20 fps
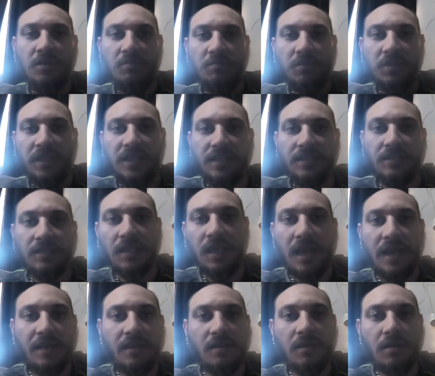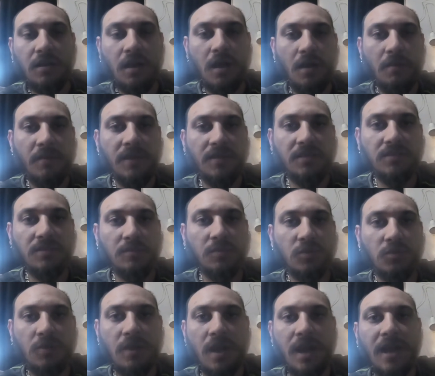Please like, comment,
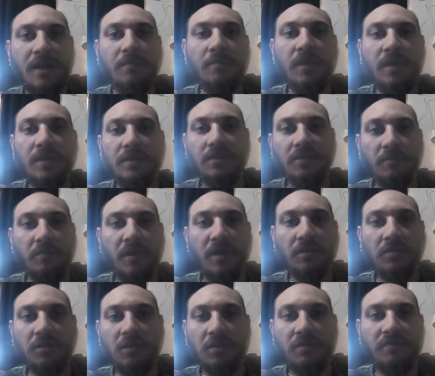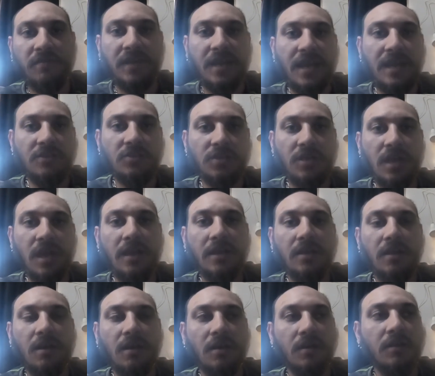subscribe, hit the bell notification
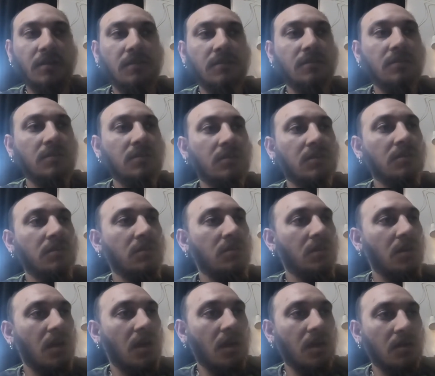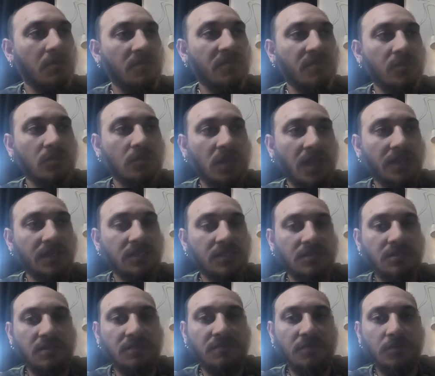icon if you like to
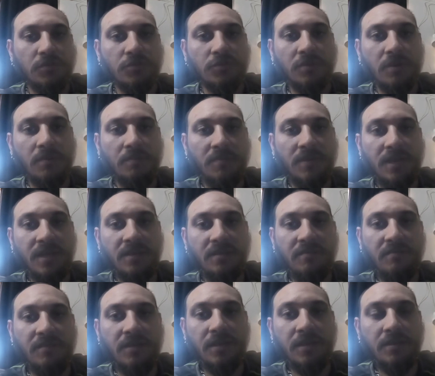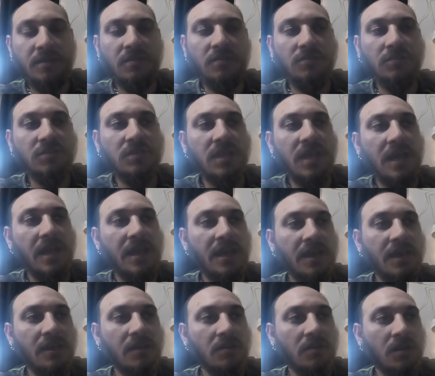see future updated videos,
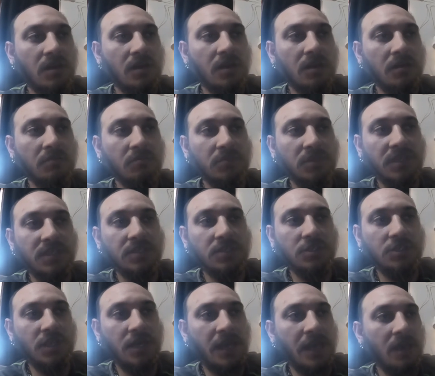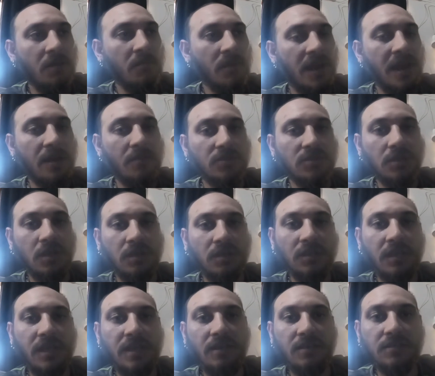and please check out my Amazon
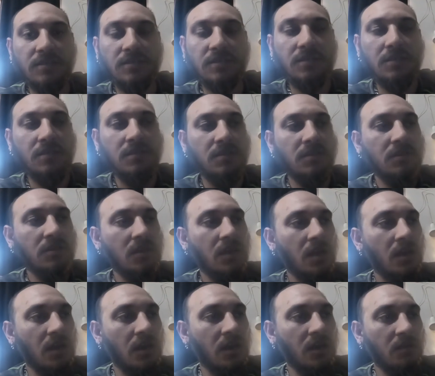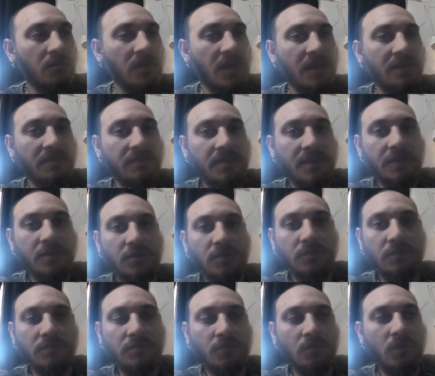links, and thank
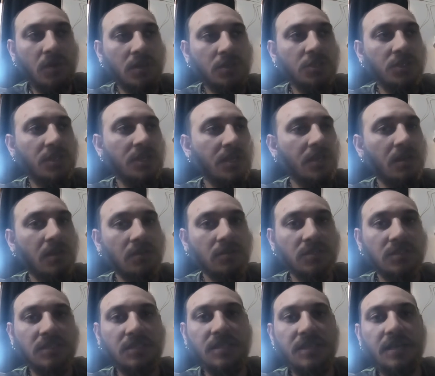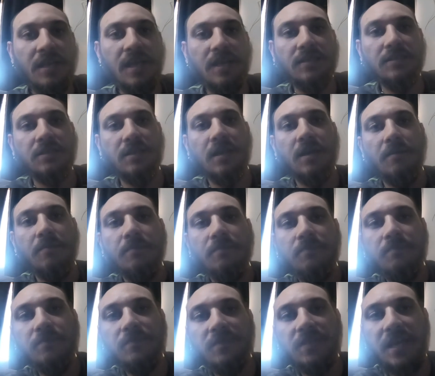you for watching, and I'll see you next time.
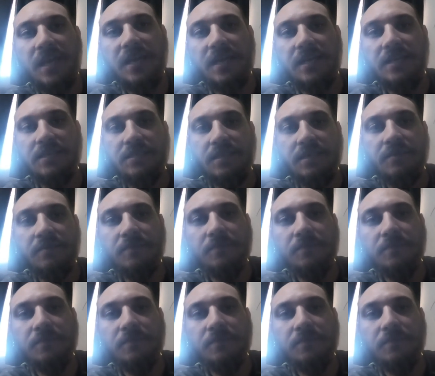Take it easy.